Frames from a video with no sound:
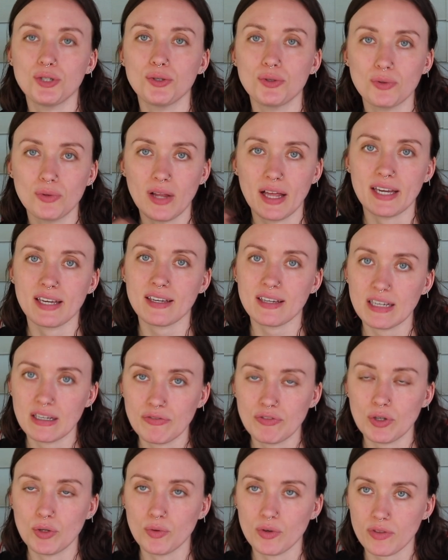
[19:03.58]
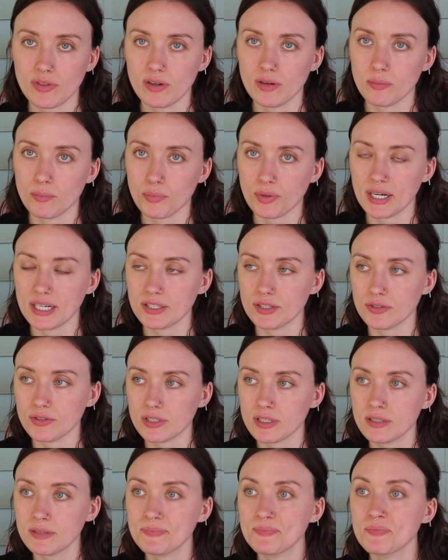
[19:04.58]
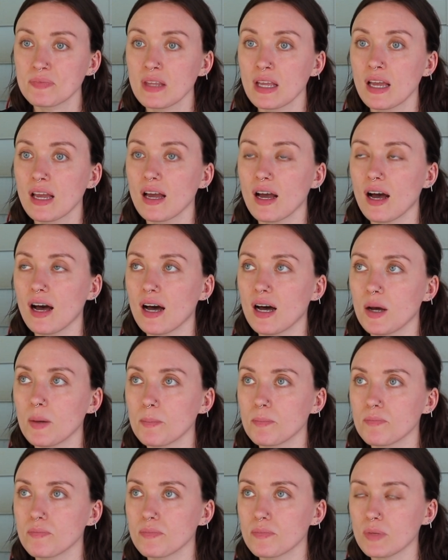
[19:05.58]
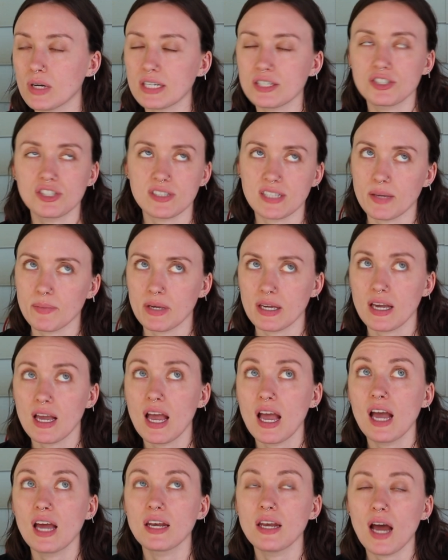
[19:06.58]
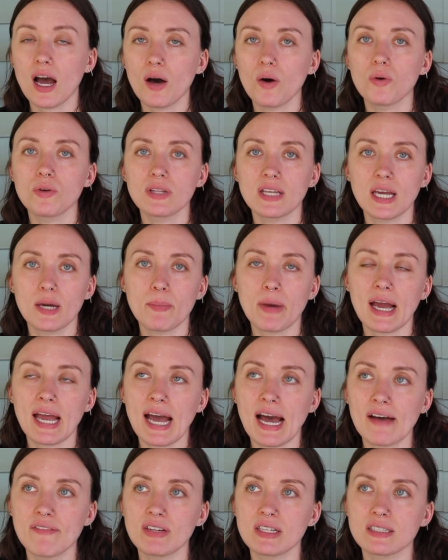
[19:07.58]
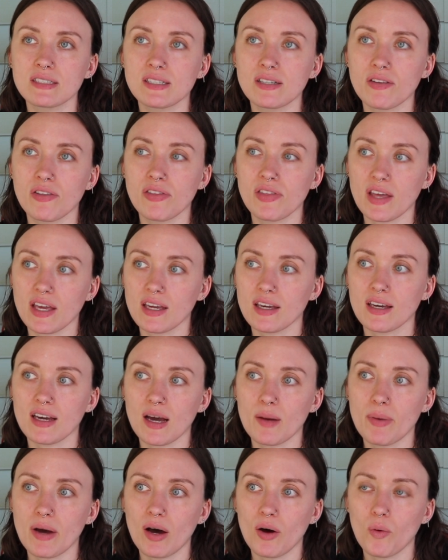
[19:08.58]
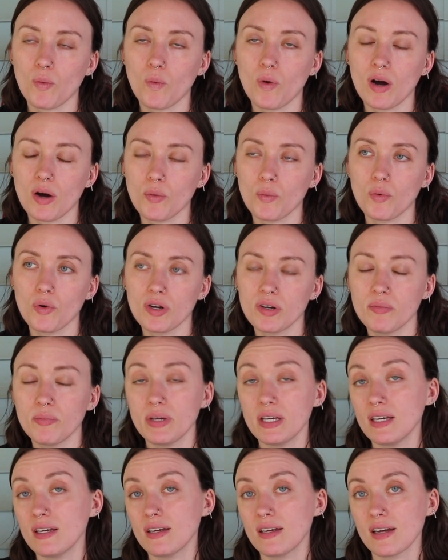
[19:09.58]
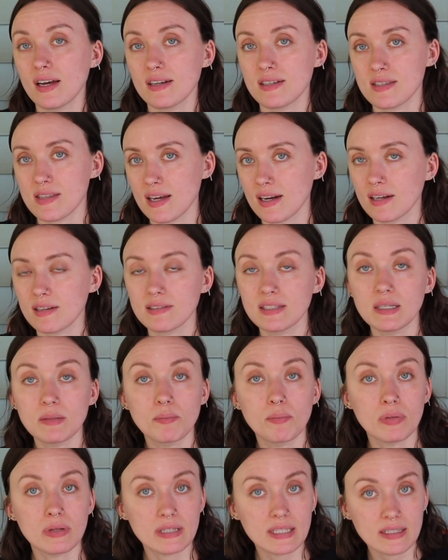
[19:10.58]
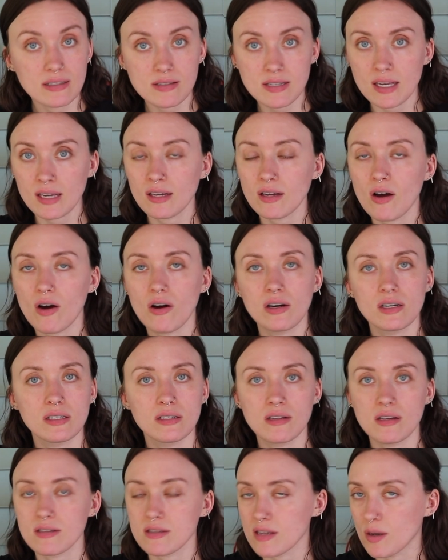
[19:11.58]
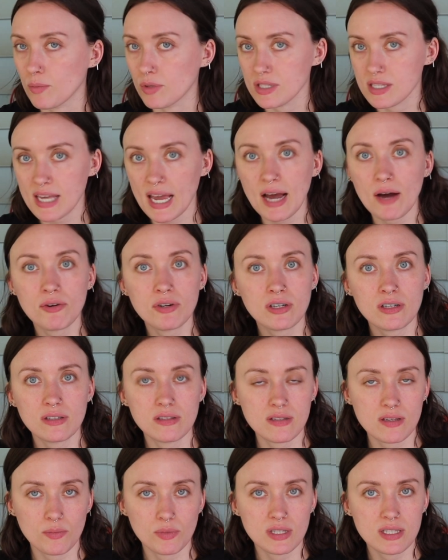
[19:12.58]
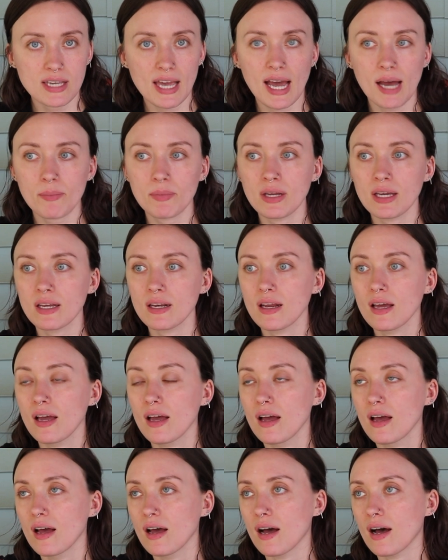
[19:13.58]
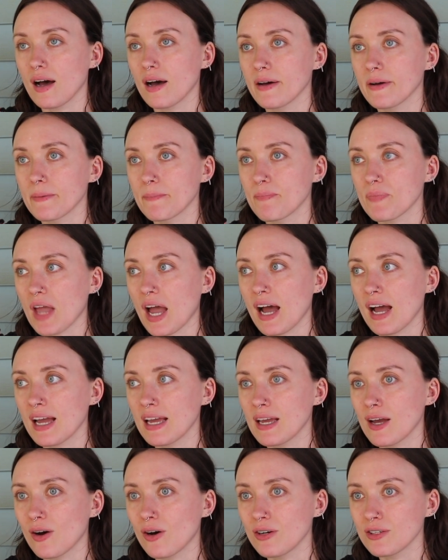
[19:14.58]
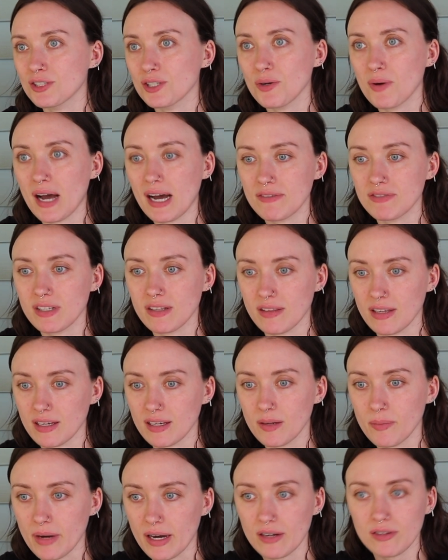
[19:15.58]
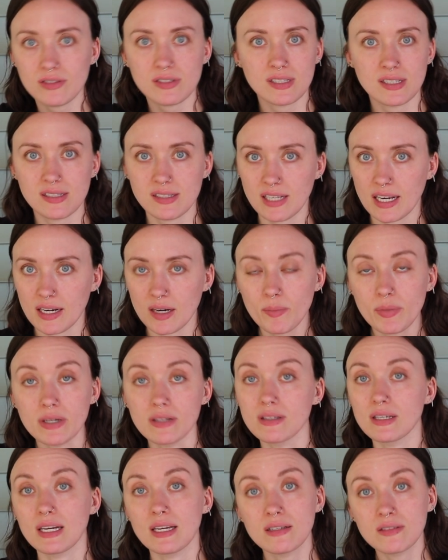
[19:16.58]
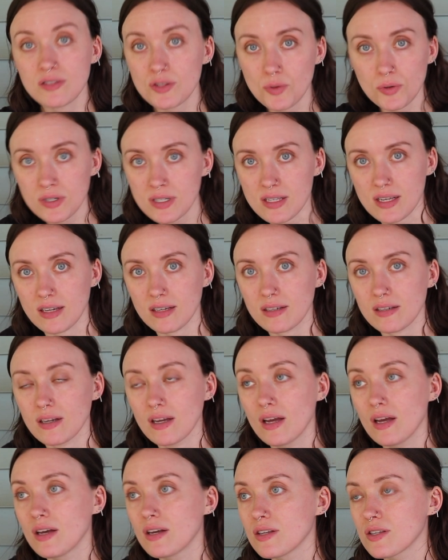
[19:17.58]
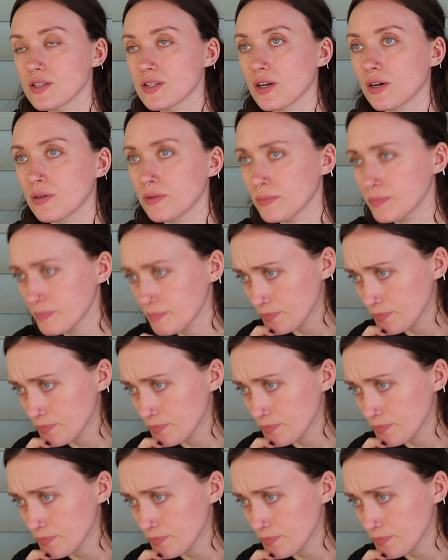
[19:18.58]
like if you were the brand owner, I can just say me, not only am I having to think about what would be aesthetically pleasing on someone's counter and someone's cabinet, I also have to think about sustainability and sourcing. So